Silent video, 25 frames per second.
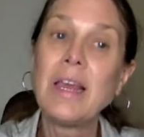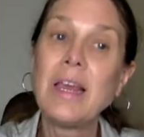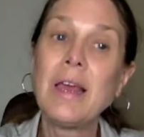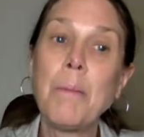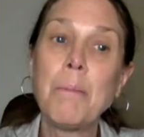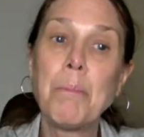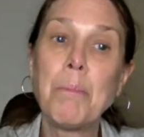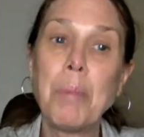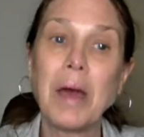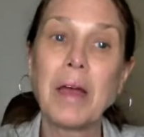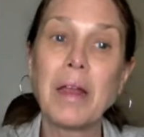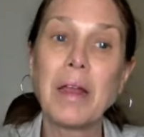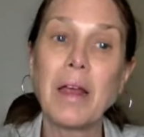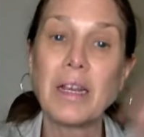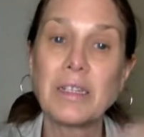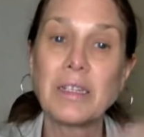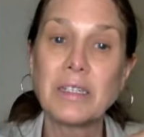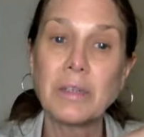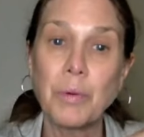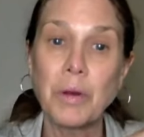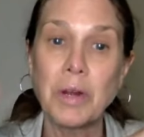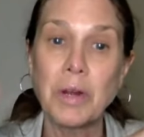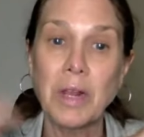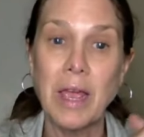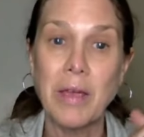But I did
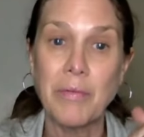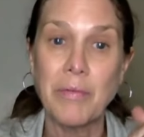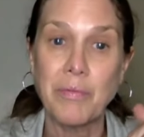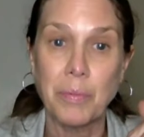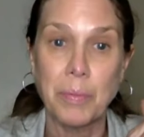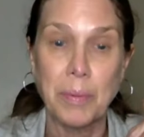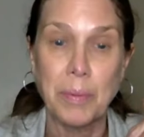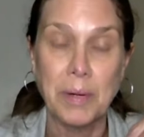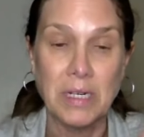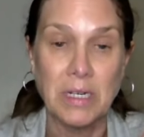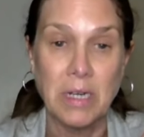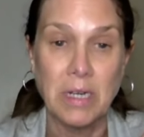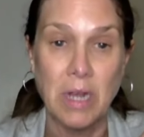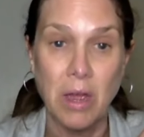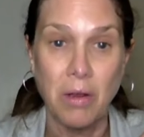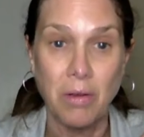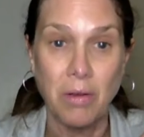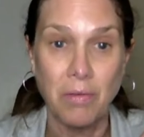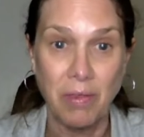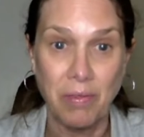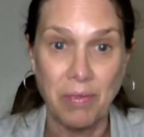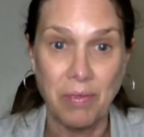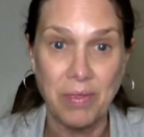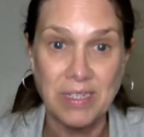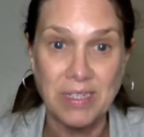want to let everybody know
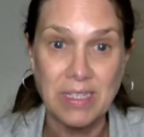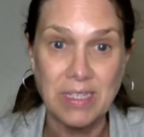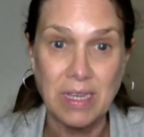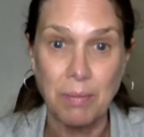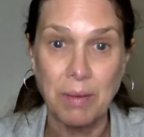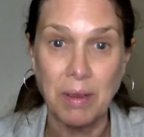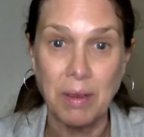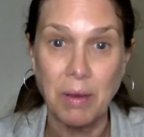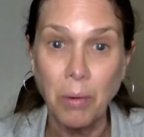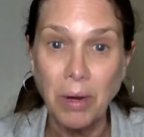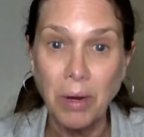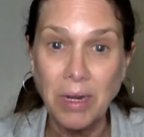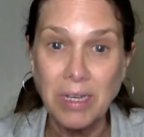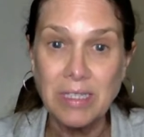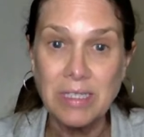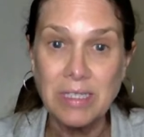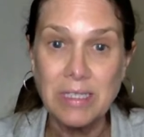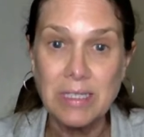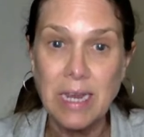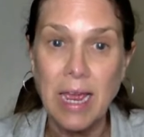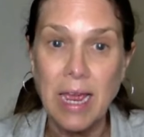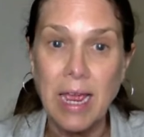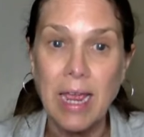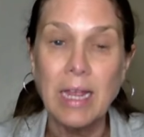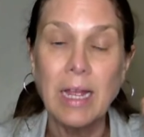that this coming
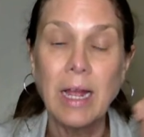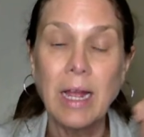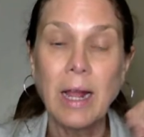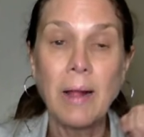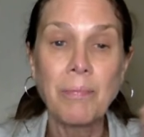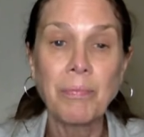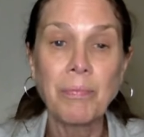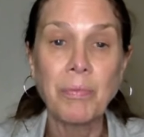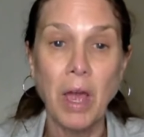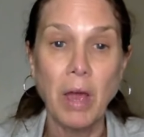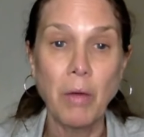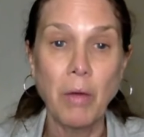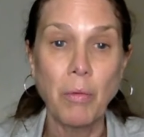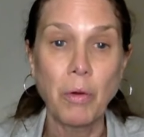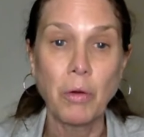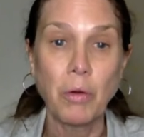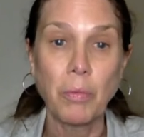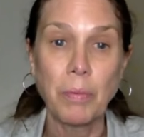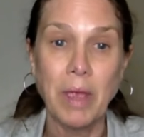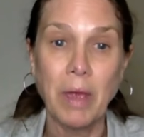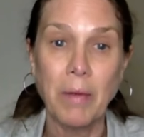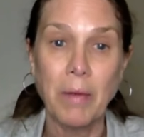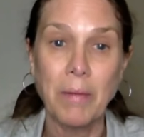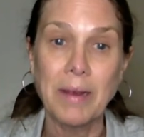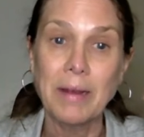Wednesday, I will be
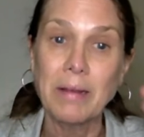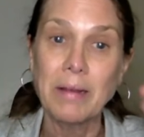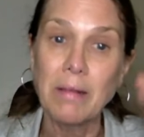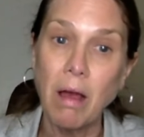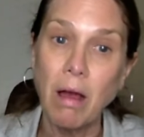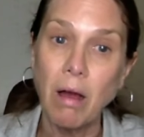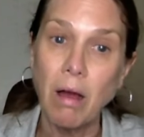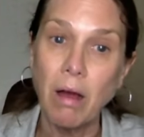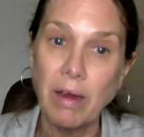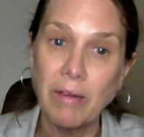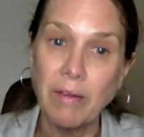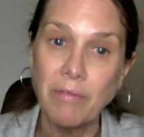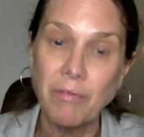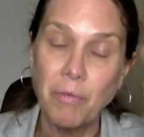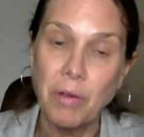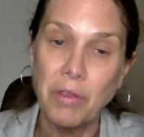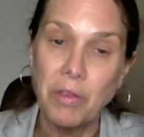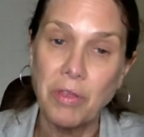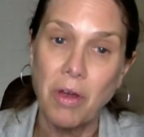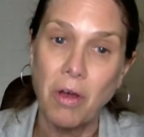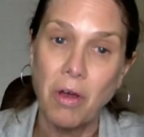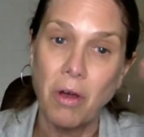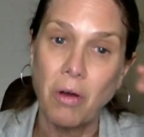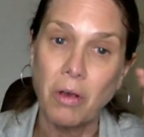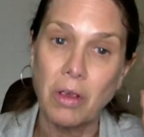going live with
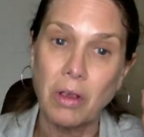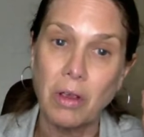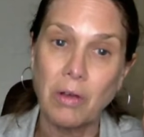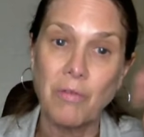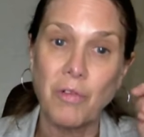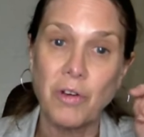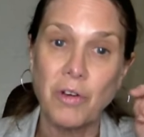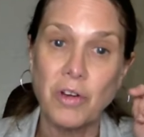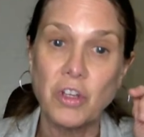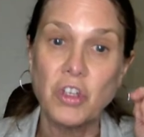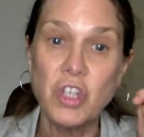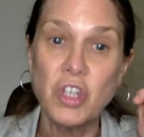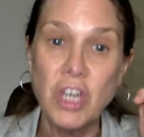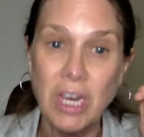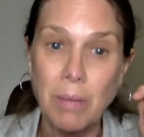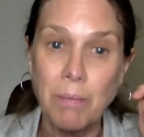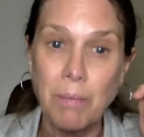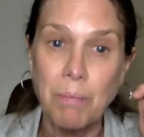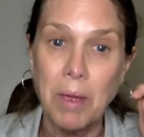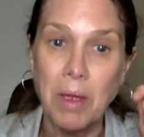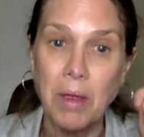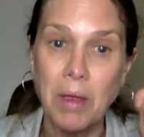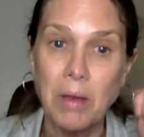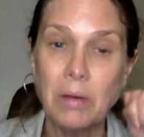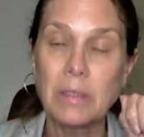our good friend
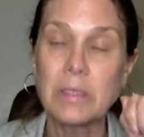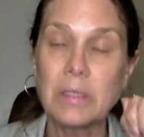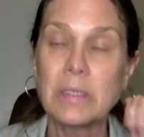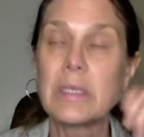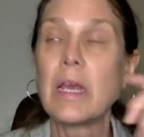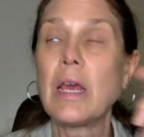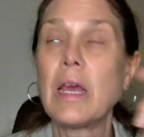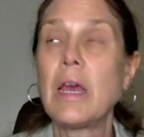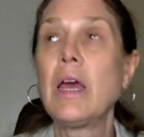Cheekbones.